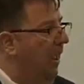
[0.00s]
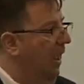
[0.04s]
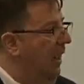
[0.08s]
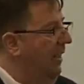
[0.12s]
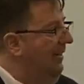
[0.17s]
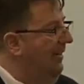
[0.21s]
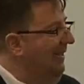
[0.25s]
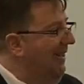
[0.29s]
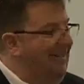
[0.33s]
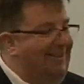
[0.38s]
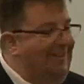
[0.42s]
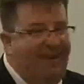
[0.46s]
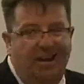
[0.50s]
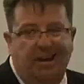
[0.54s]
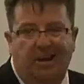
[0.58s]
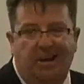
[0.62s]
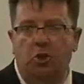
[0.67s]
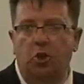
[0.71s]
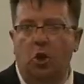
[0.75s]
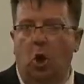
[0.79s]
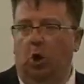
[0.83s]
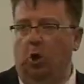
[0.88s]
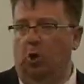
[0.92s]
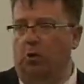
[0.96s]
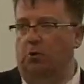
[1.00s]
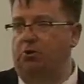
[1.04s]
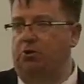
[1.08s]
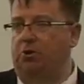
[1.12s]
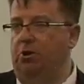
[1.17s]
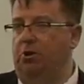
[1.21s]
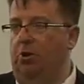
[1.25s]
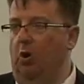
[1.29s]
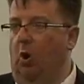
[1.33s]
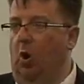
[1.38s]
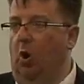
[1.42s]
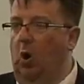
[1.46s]
the technology
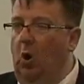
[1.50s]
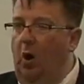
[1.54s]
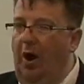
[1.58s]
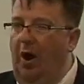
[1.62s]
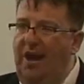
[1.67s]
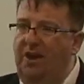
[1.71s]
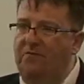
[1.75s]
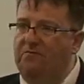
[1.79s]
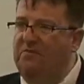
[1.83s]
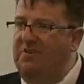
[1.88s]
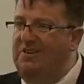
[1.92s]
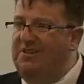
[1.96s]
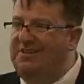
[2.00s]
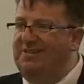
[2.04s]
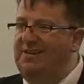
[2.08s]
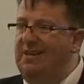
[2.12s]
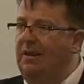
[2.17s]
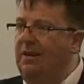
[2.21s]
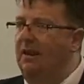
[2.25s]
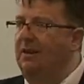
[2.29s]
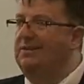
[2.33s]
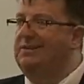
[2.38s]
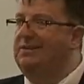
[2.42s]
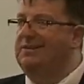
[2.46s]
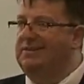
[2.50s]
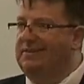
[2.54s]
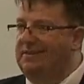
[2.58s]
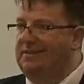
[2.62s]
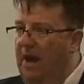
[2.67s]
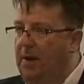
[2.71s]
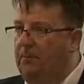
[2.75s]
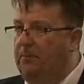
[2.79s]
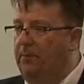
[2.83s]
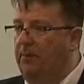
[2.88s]
or every single step